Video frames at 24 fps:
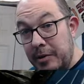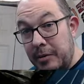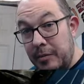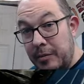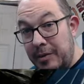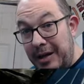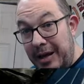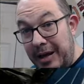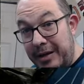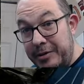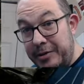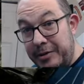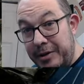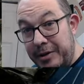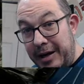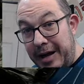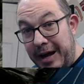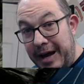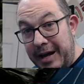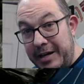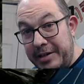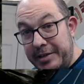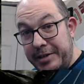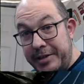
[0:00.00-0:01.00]
with extra
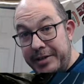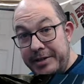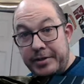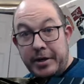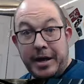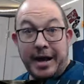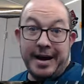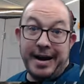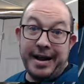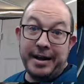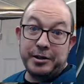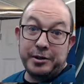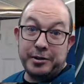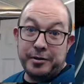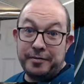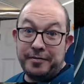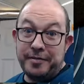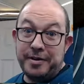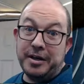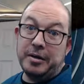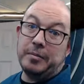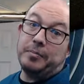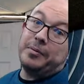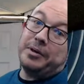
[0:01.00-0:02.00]
gaskets and extra
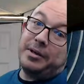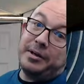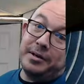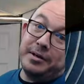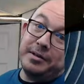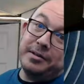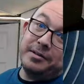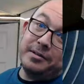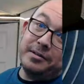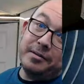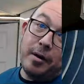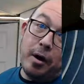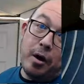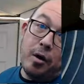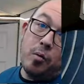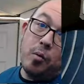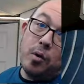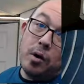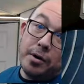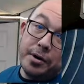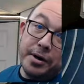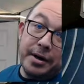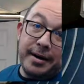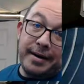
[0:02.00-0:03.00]
feet because, oh,
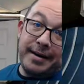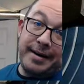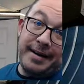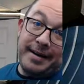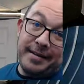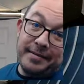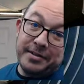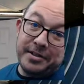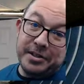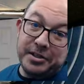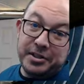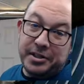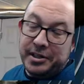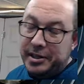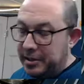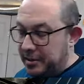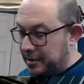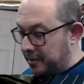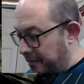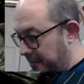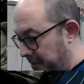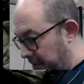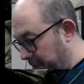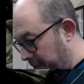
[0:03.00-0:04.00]
well, you're going to have to stick the
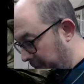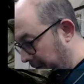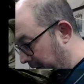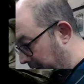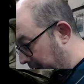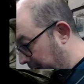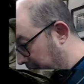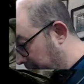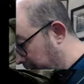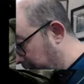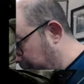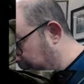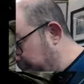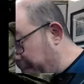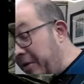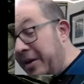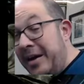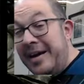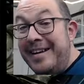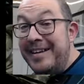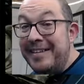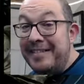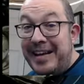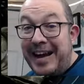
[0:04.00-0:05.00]
feet back on.
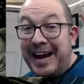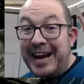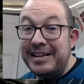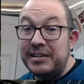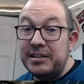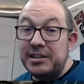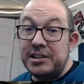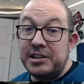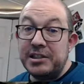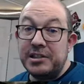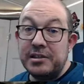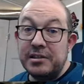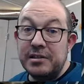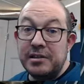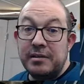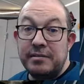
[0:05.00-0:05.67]
That's a